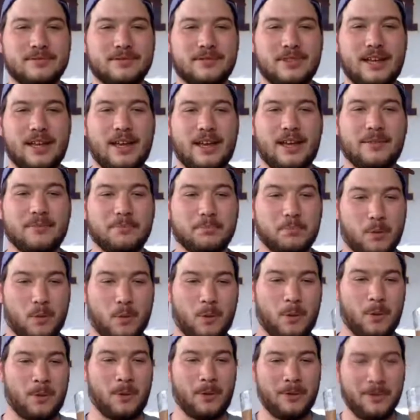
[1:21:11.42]
Yeah,
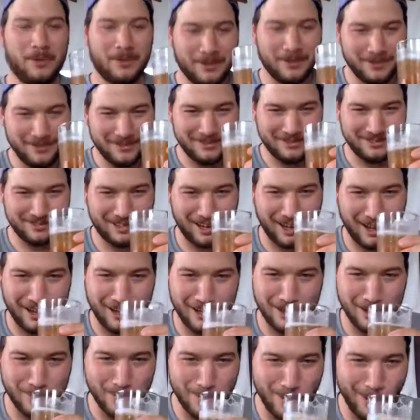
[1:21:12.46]
bull. Tell
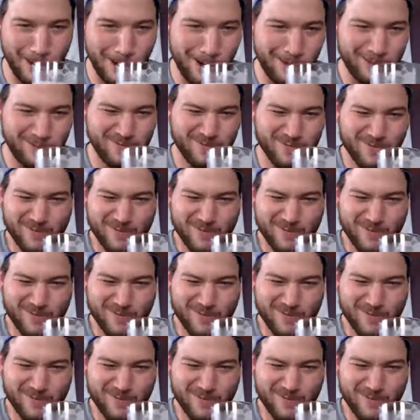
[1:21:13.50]
you what.